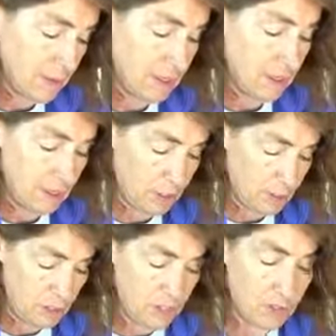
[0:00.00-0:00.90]

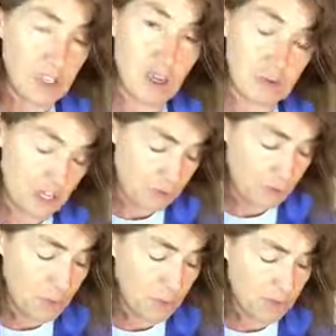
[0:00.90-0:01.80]
And Peter's getting ready
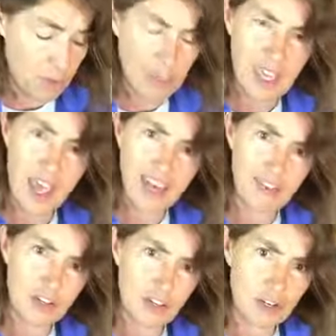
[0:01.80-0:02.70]
for work, so I'm in kind
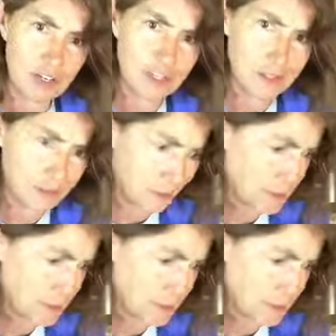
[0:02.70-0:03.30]
of a hurry too.